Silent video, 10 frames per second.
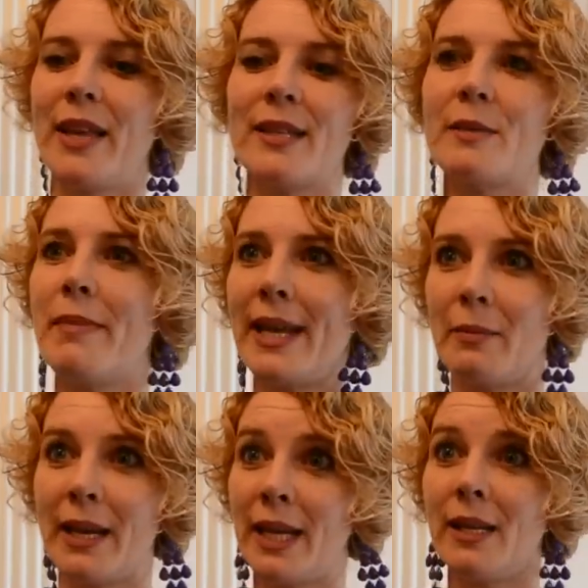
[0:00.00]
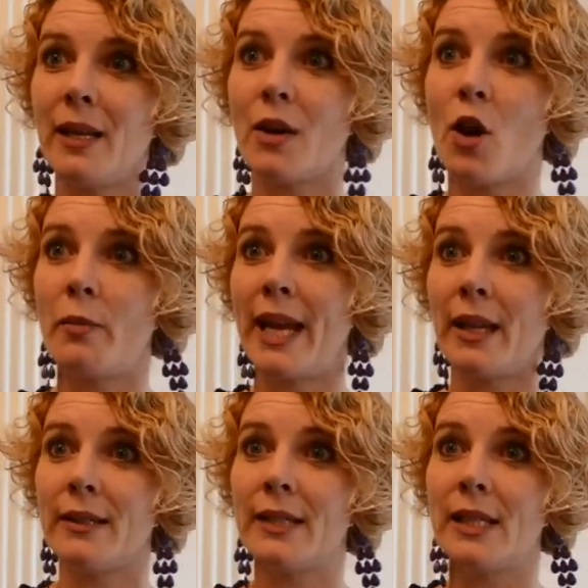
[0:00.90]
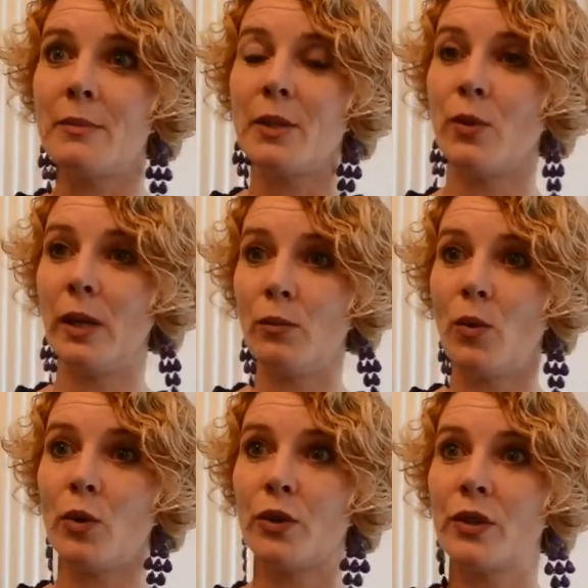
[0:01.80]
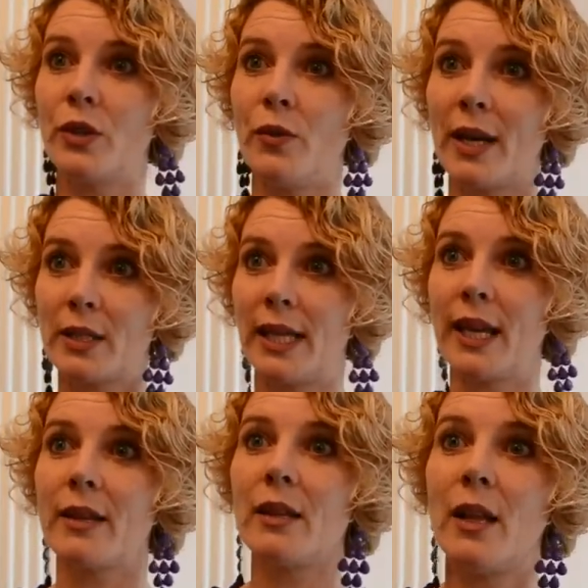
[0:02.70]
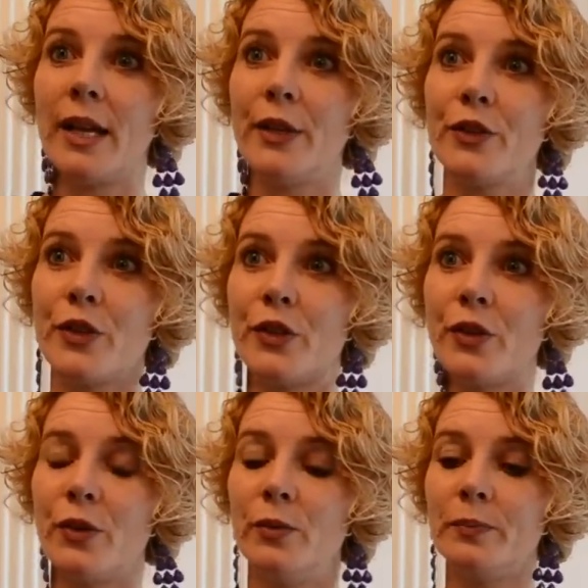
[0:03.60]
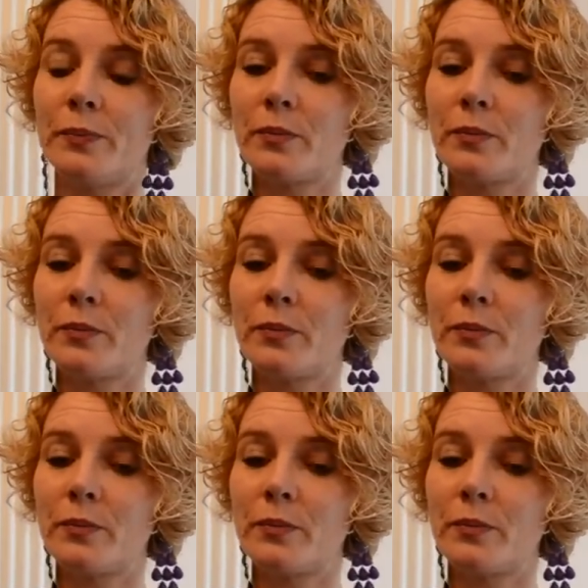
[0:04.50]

There's many commonalities between what you actually get the client to do.